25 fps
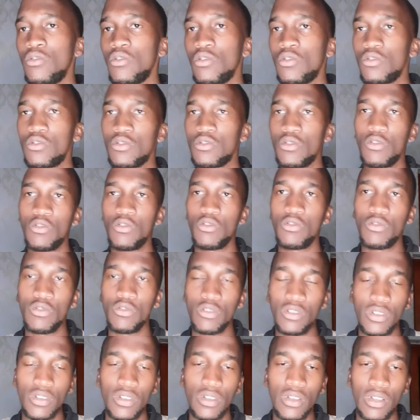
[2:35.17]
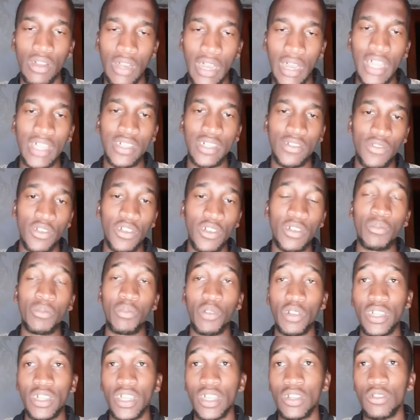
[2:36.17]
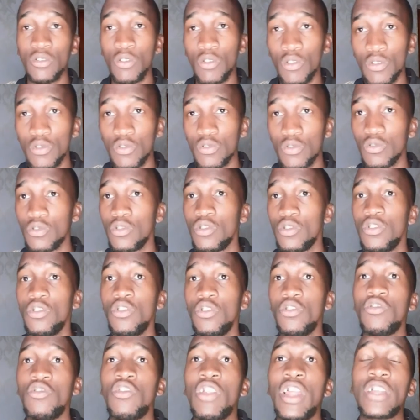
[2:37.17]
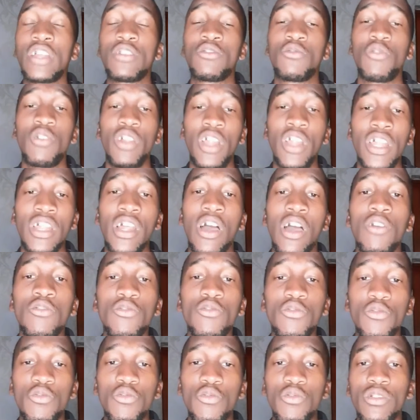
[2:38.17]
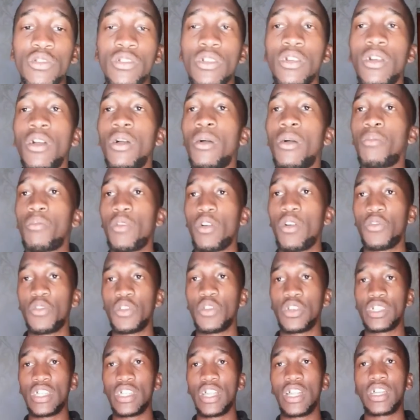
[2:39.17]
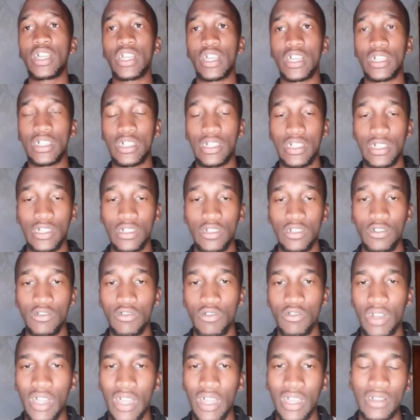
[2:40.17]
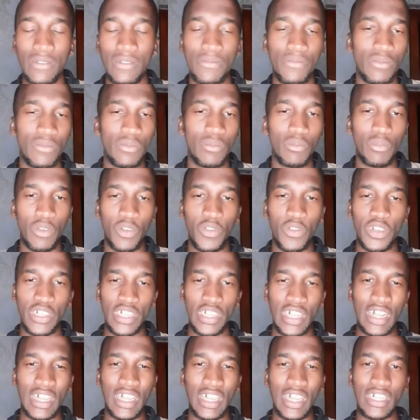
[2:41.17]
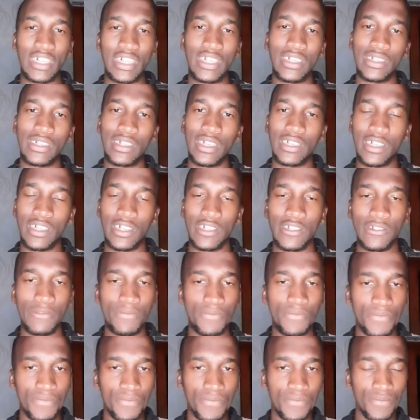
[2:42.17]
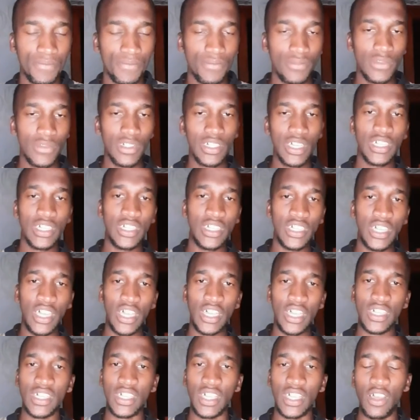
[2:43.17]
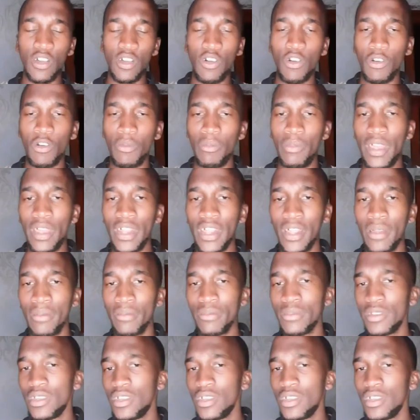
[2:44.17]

So like it's very important also, like to learn how to use professional greetings. Like professional greetings such as DSA or Madam,